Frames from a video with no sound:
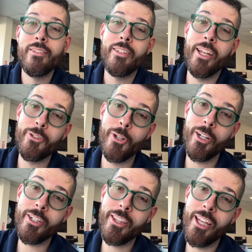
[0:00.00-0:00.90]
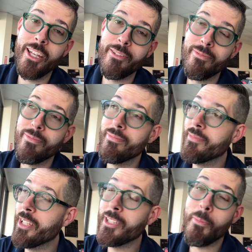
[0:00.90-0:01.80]
that truck that
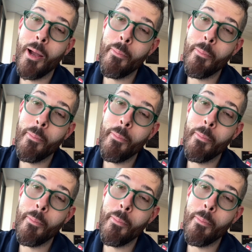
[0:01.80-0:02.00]
it's my